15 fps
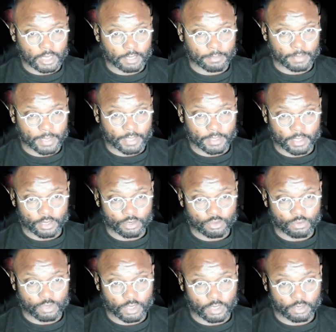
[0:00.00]
and then
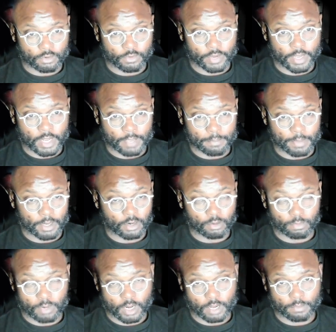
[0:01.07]
you can create a bigger
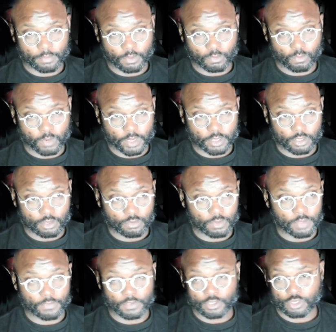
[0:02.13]
problem than what you
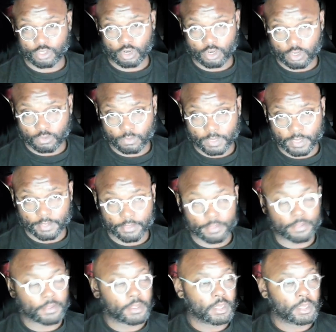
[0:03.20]
even started with,